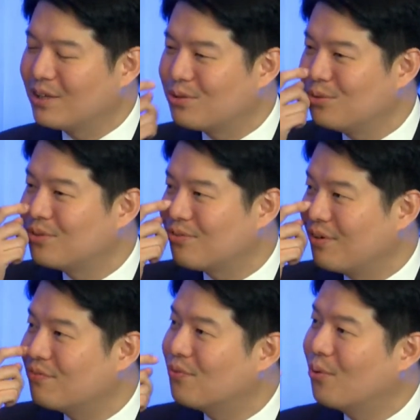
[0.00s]
2, 3,
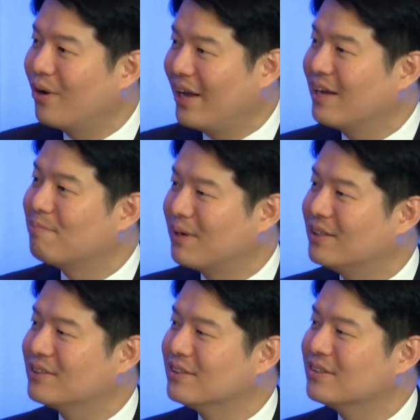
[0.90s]
4, 8
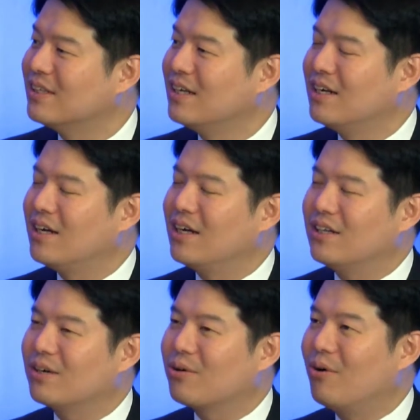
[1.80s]
patient in
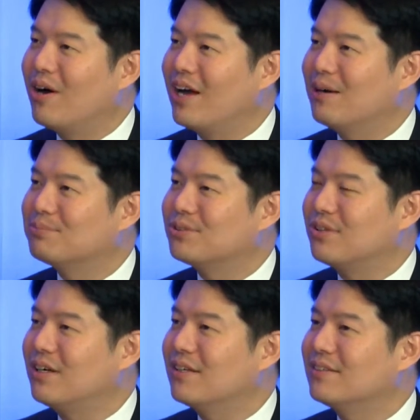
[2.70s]
the co-app
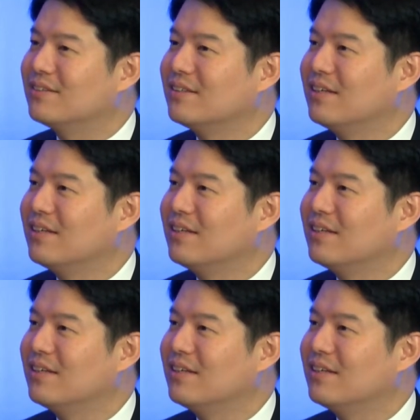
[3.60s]
trial.